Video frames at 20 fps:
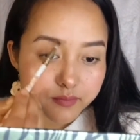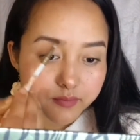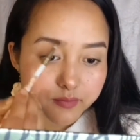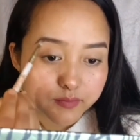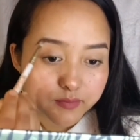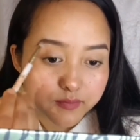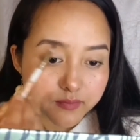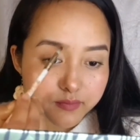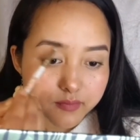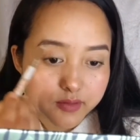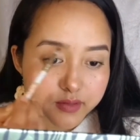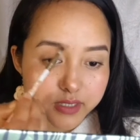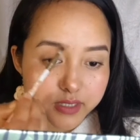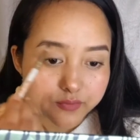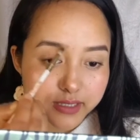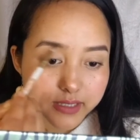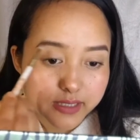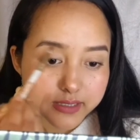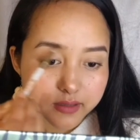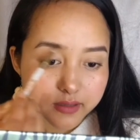So it's really
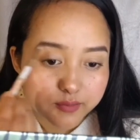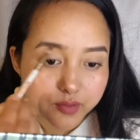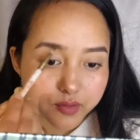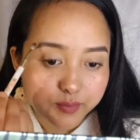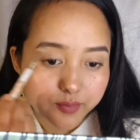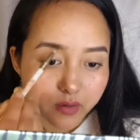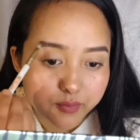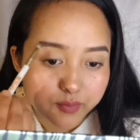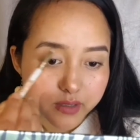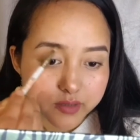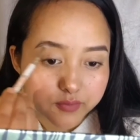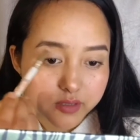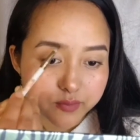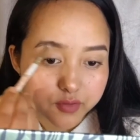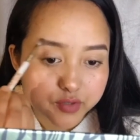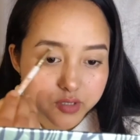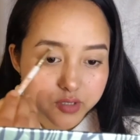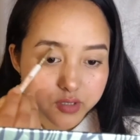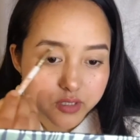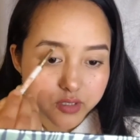simple, the powder pencils, and you just need
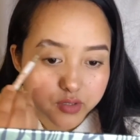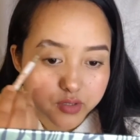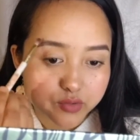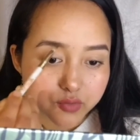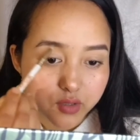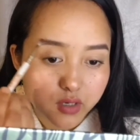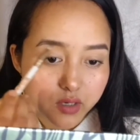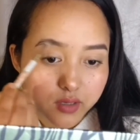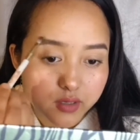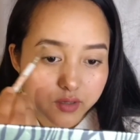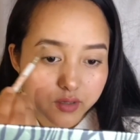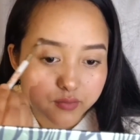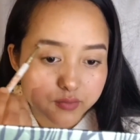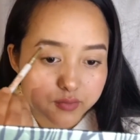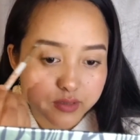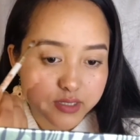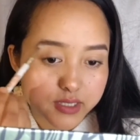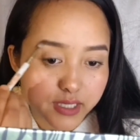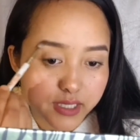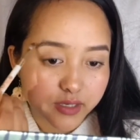to, take
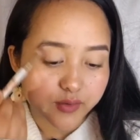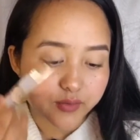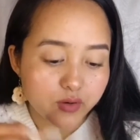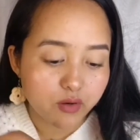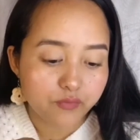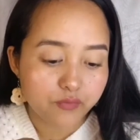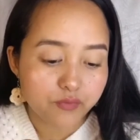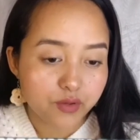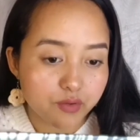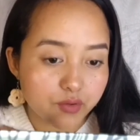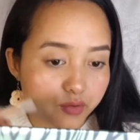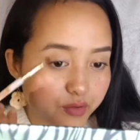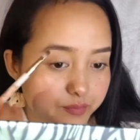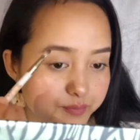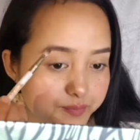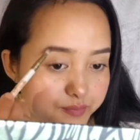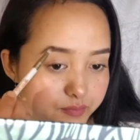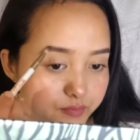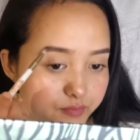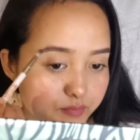care of
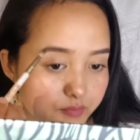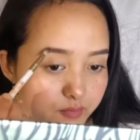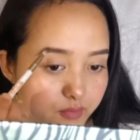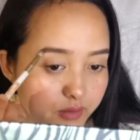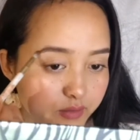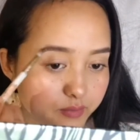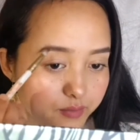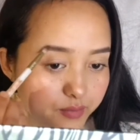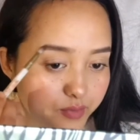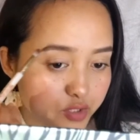your brush part.